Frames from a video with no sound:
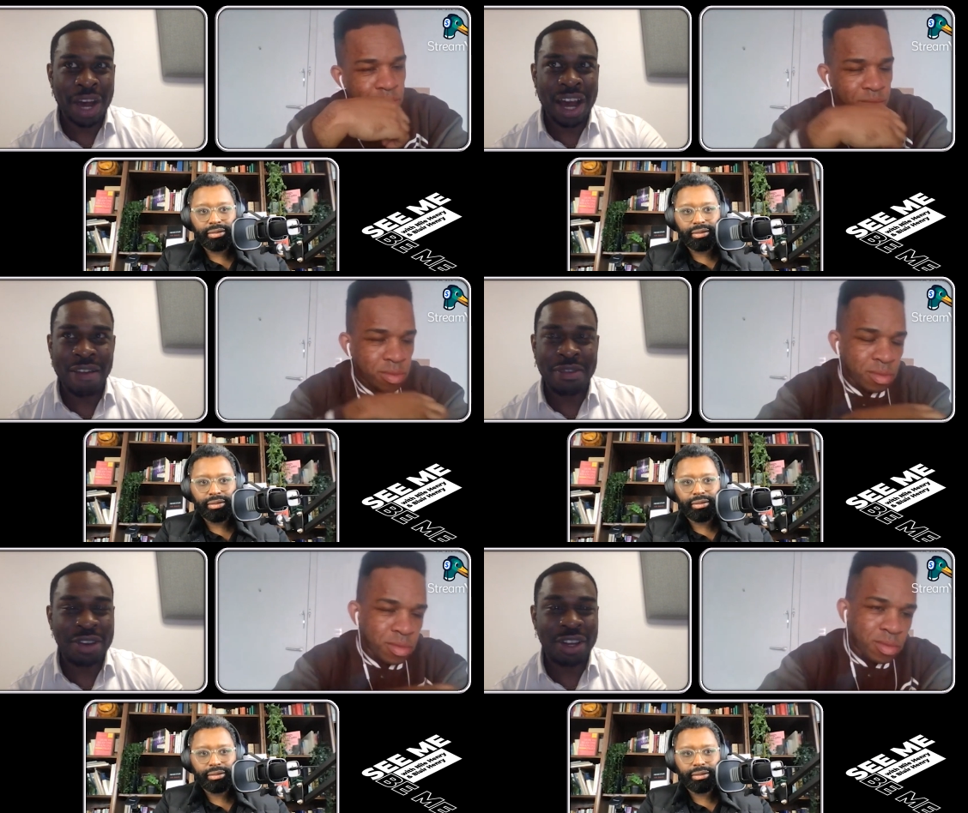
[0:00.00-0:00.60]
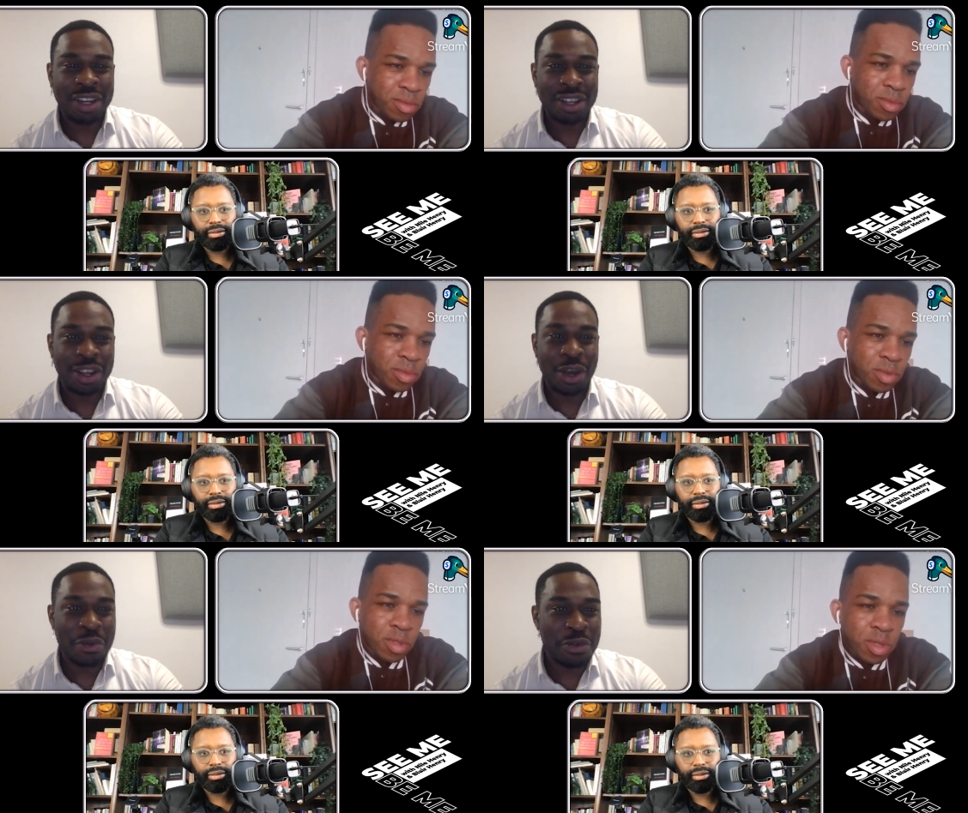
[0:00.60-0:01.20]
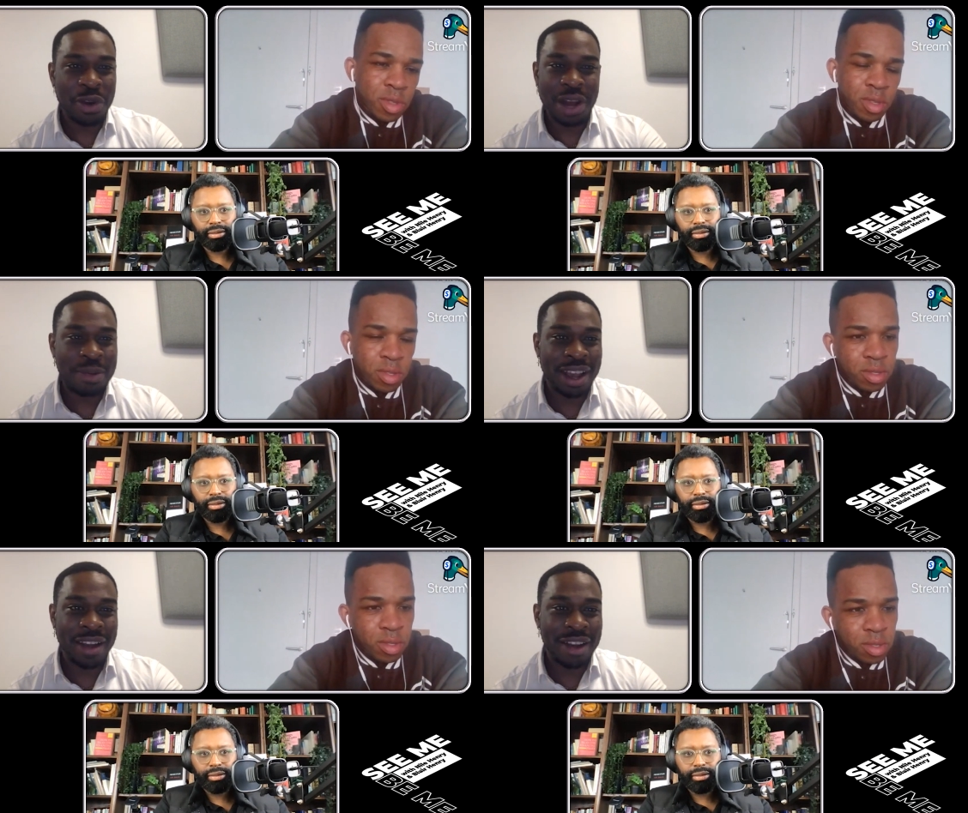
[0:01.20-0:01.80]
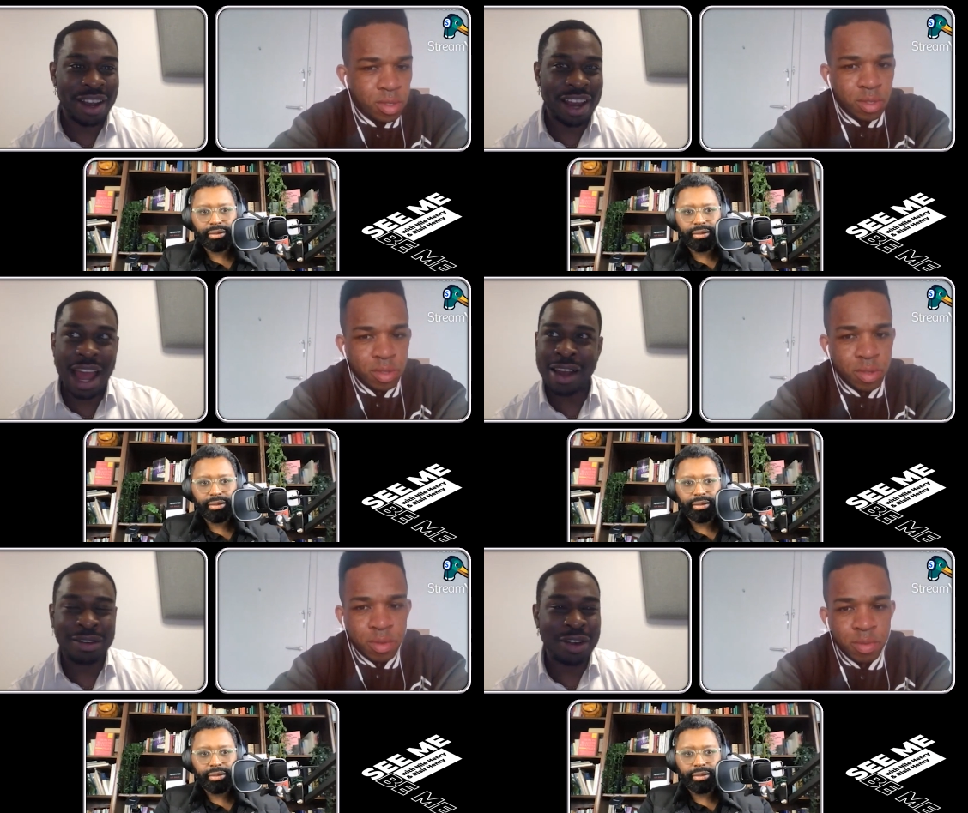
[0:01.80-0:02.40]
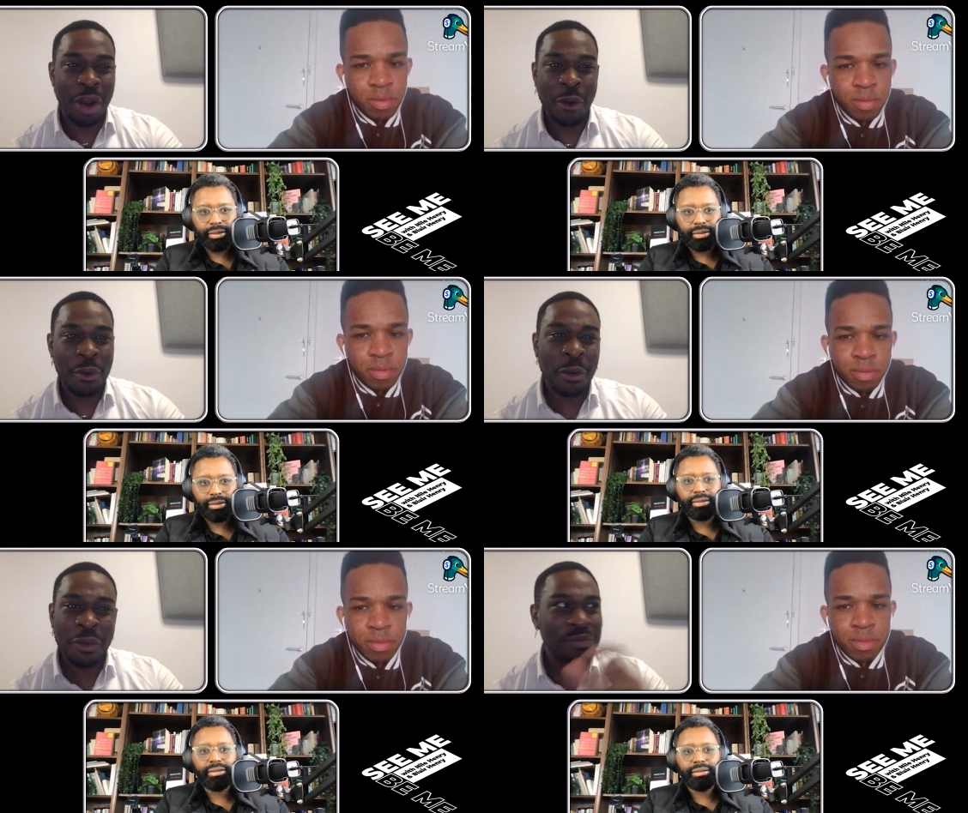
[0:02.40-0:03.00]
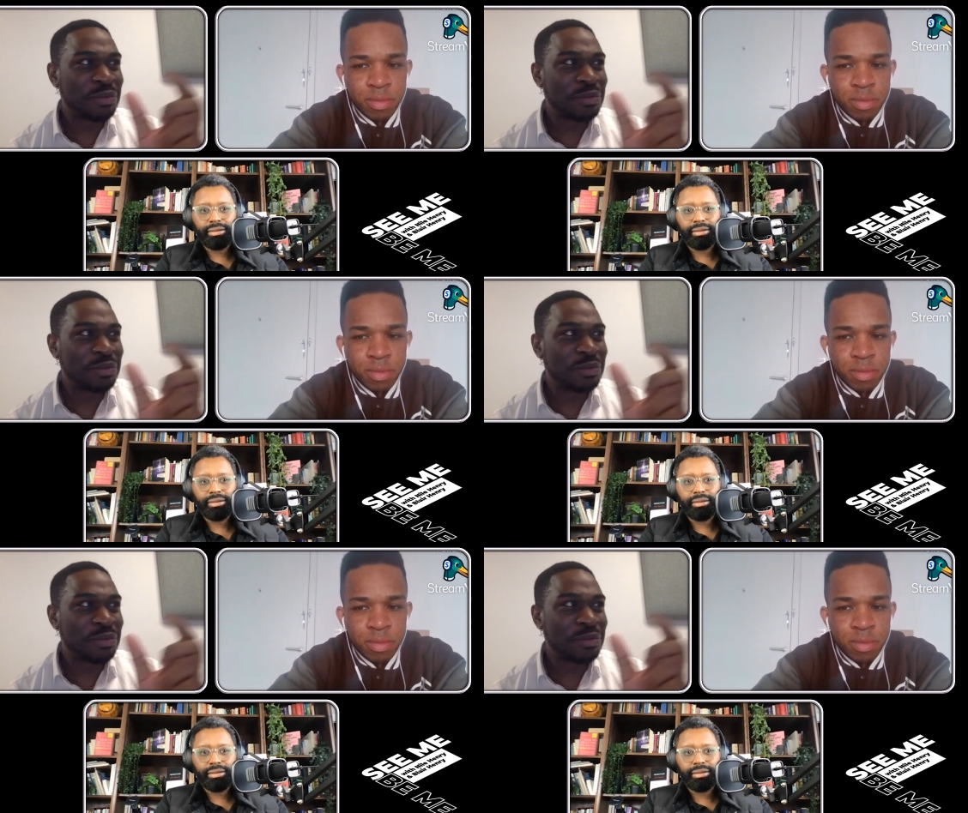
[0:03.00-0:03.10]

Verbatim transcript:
Speaker 1: after going through that period, you know,